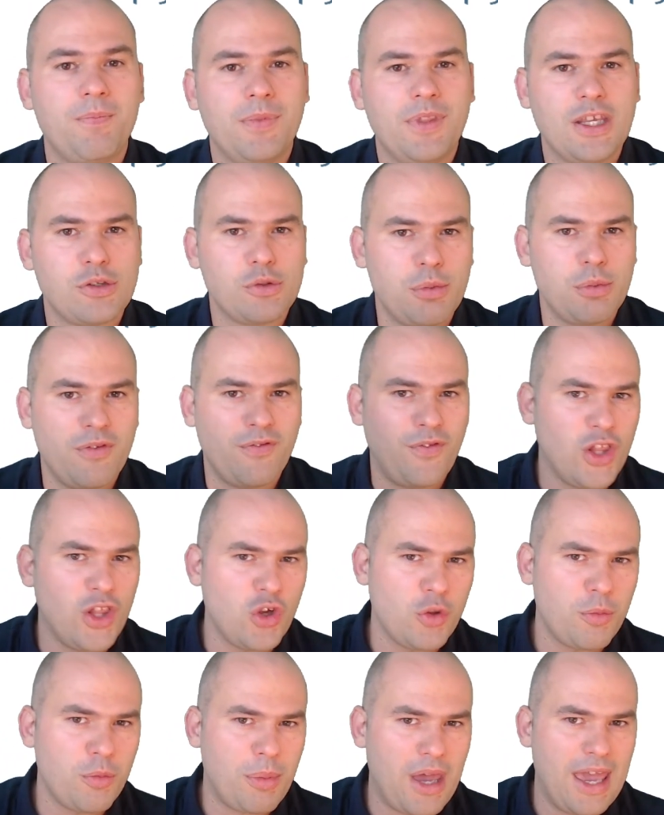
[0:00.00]
This will be
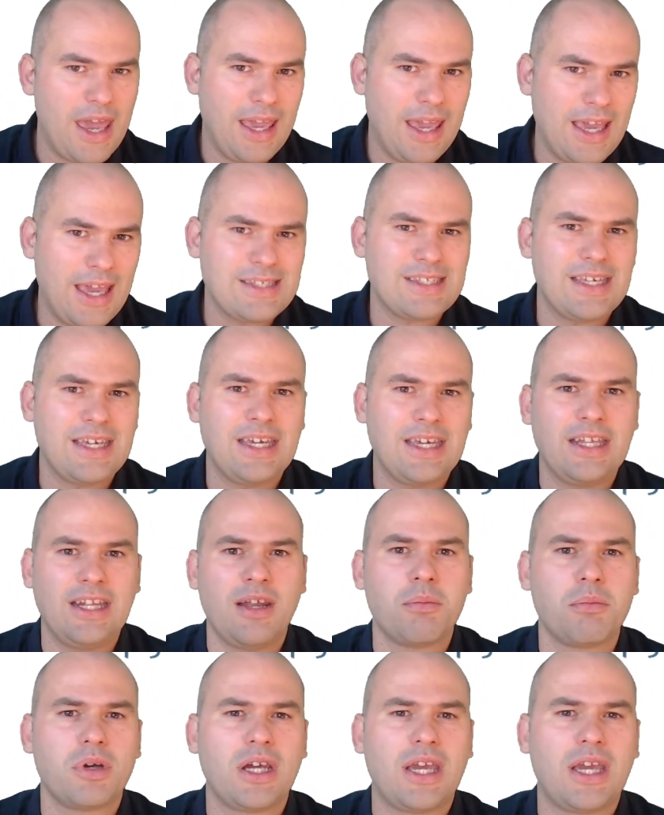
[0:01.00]
followed by a guessing
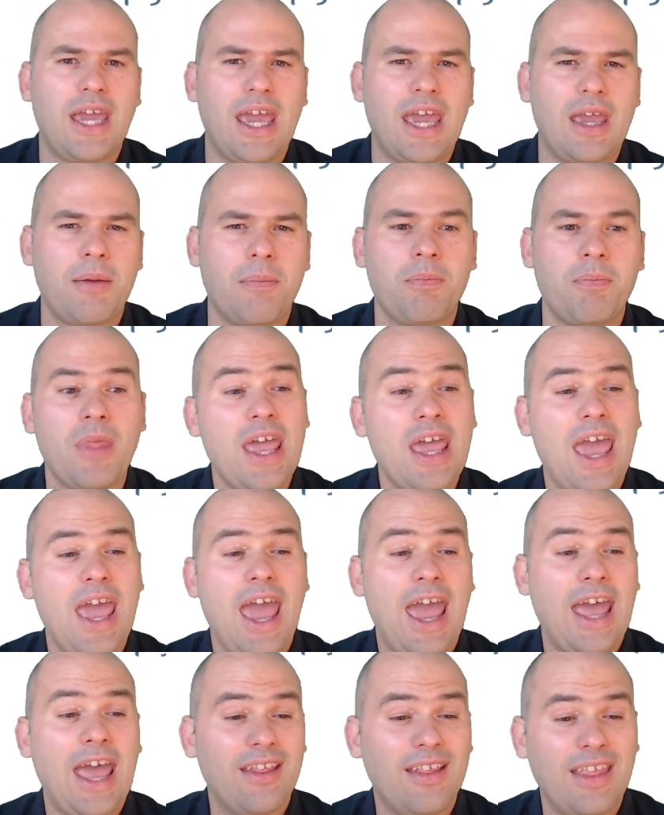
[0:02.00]
number game
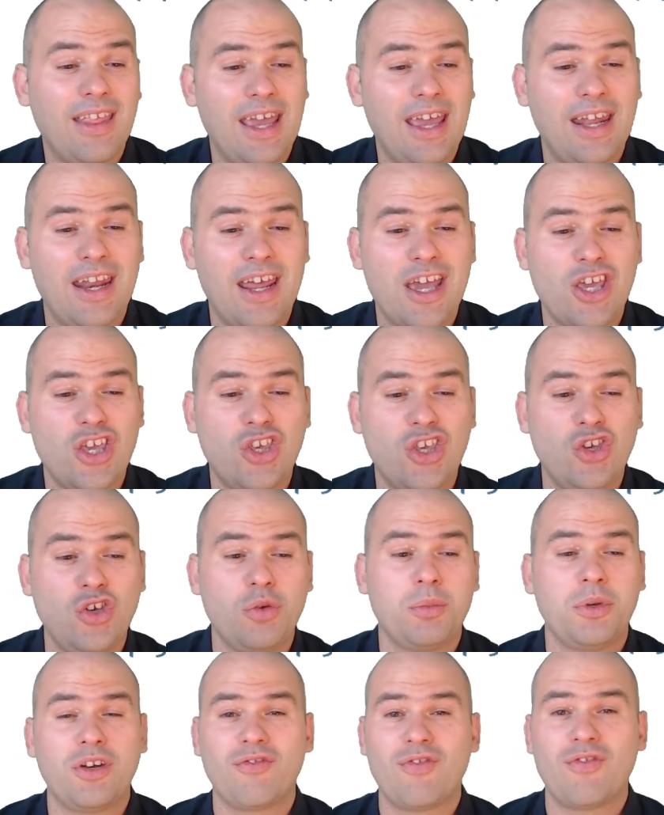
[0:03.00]
and then a
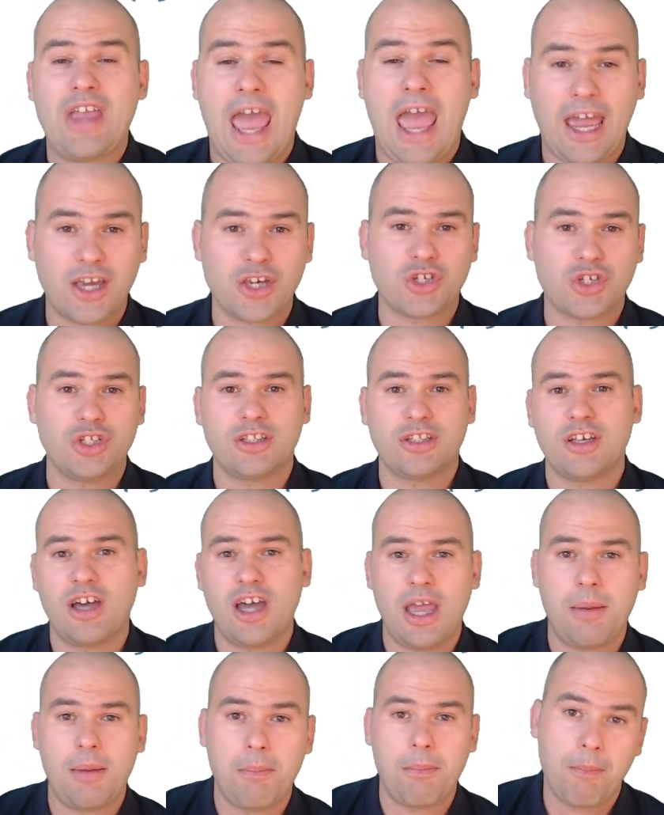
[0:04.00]
human reaction
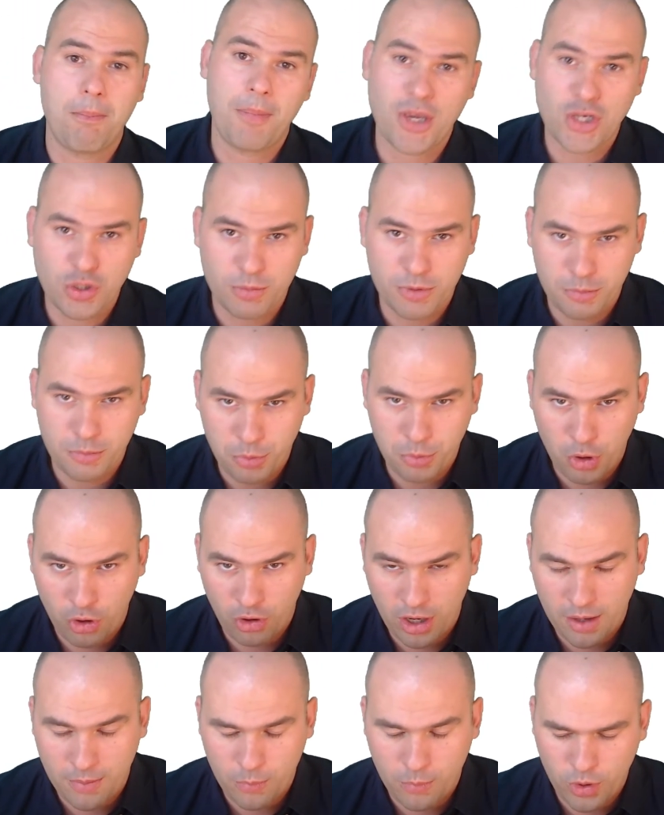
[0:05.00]
time measurement
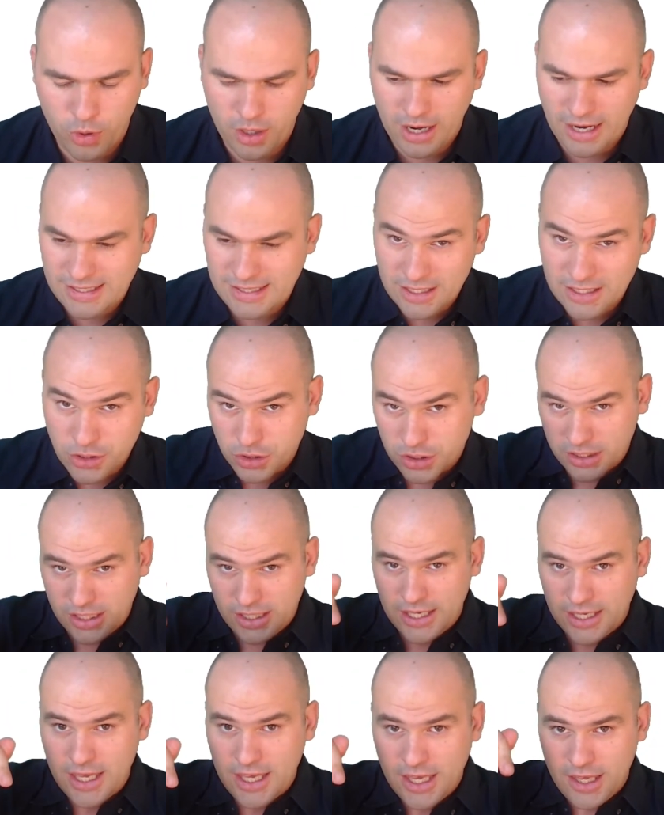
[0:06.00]
program, where
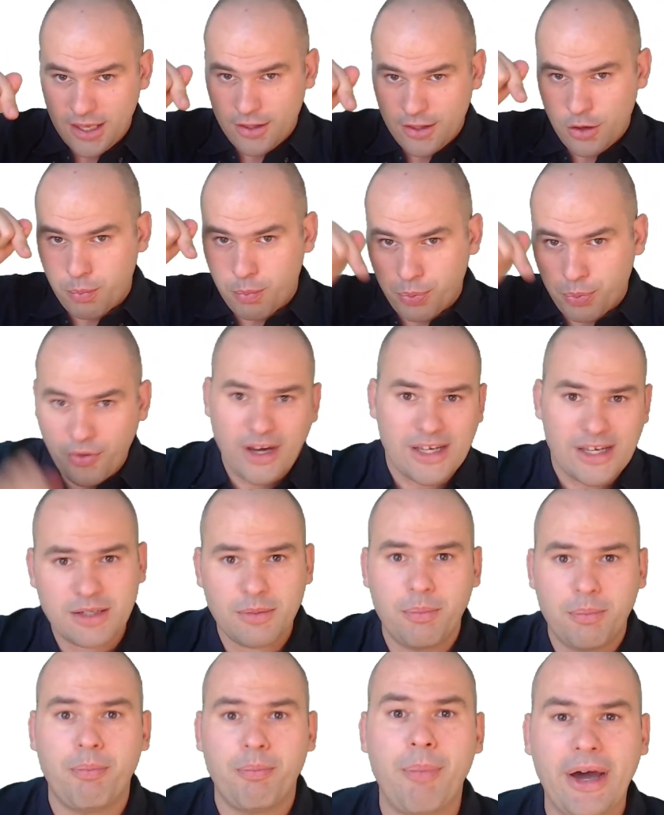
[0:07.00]
essentially you press
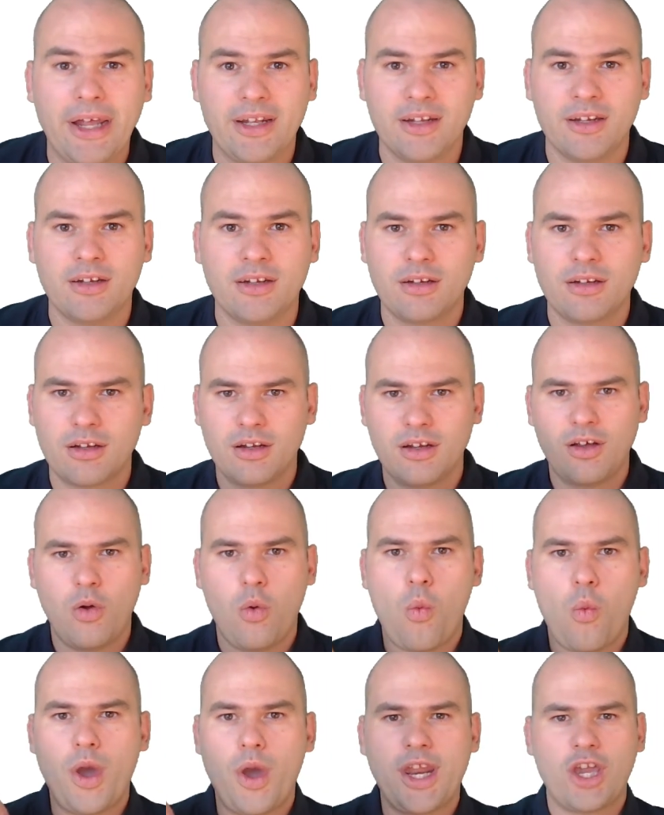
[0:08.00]
a button,
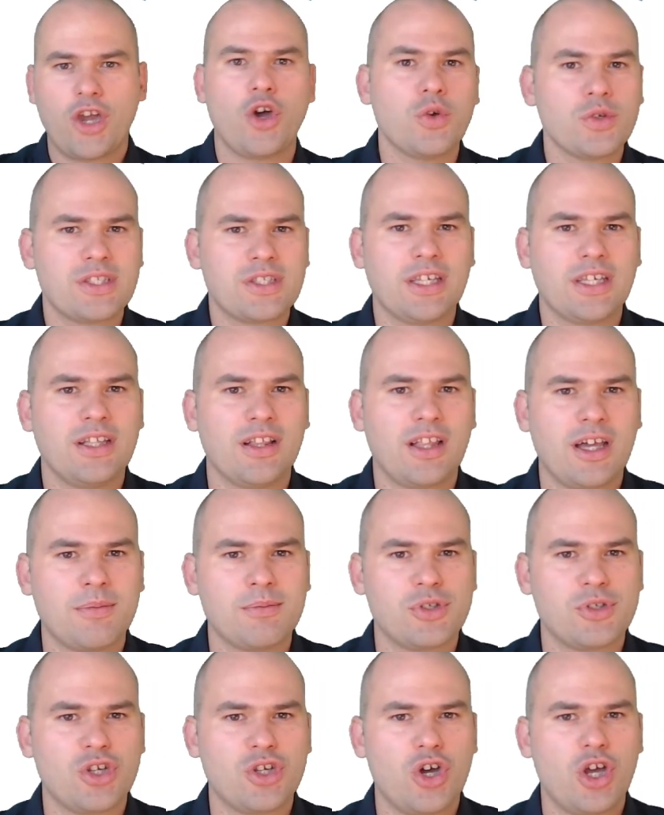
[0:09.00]
when a go signal
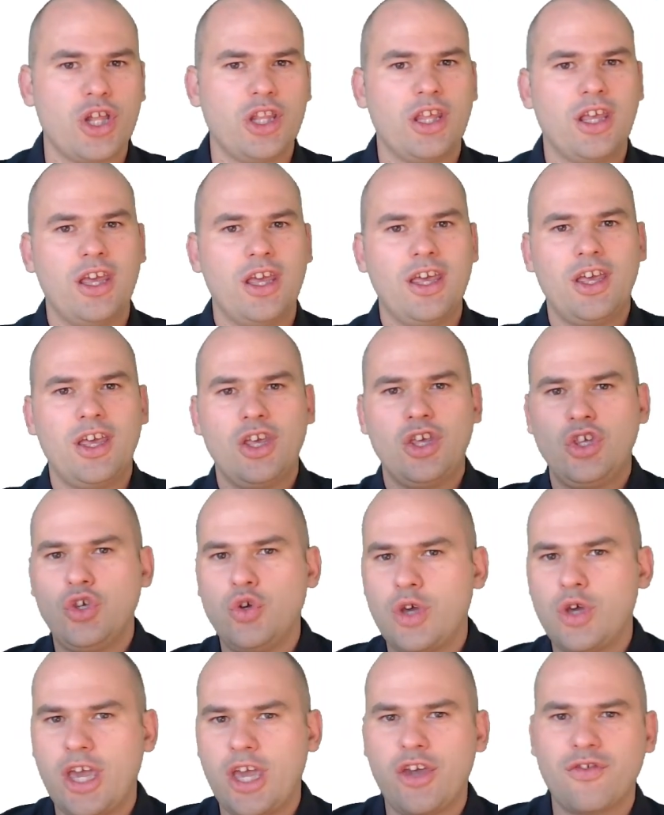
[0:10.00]
comes on,
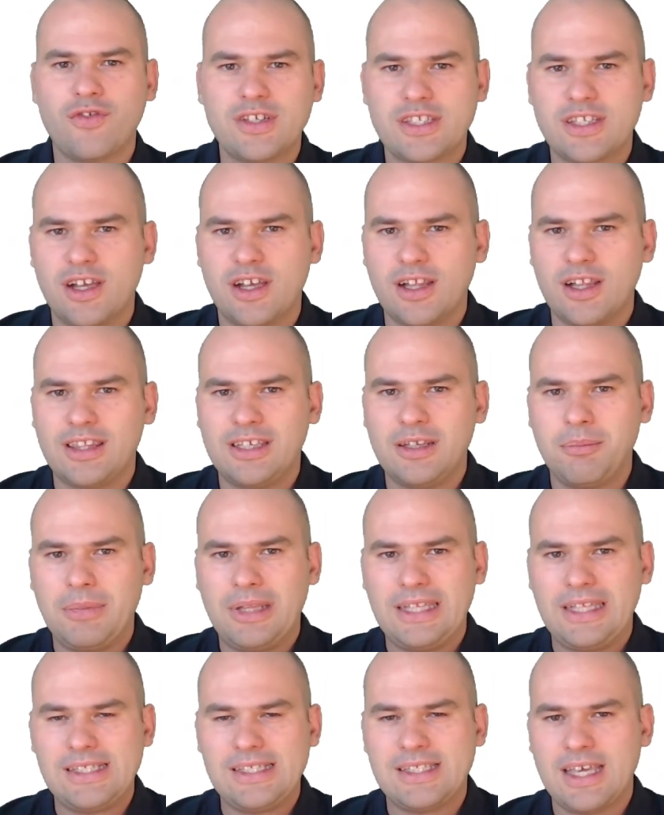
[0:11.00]
you get your result in
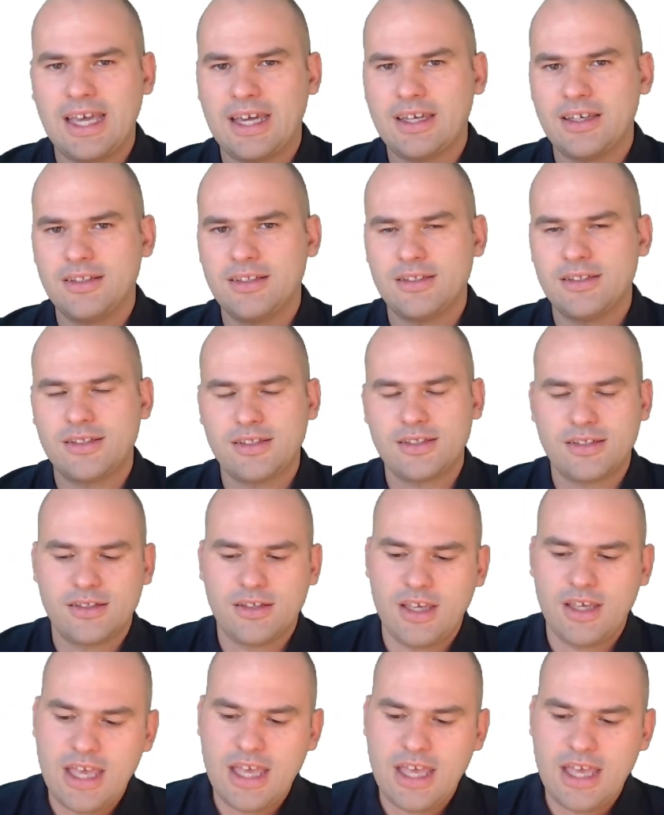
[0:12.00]
milliseconds.